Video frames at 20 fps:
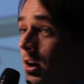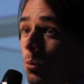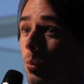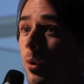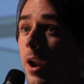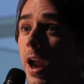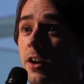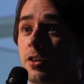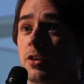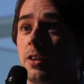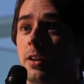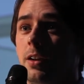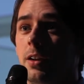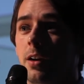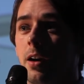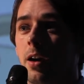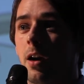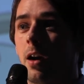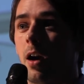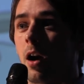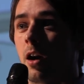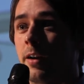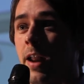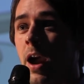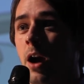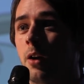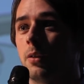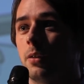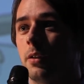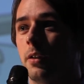And we actually uh, are
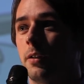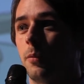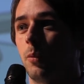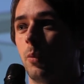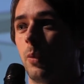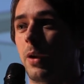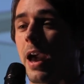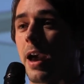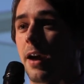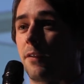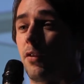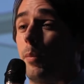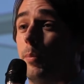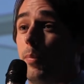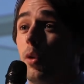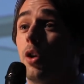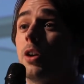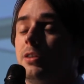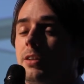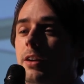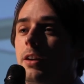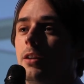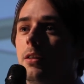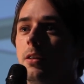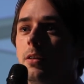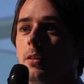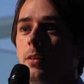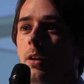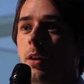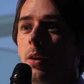now we have a book
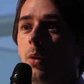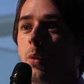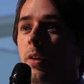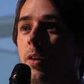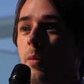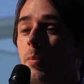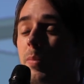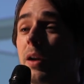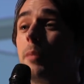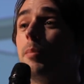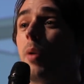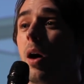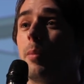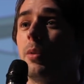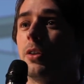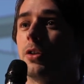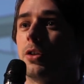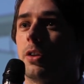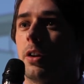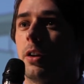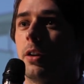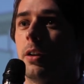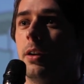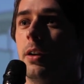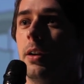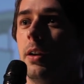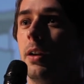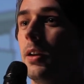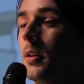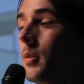deal with a big publisher
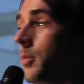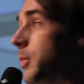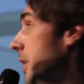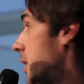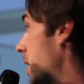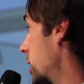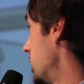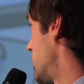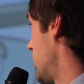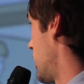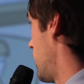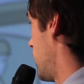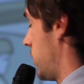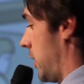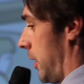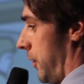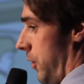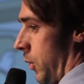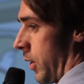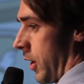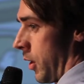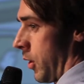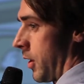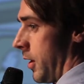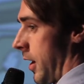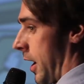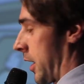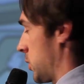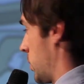because of, if you want to go to the next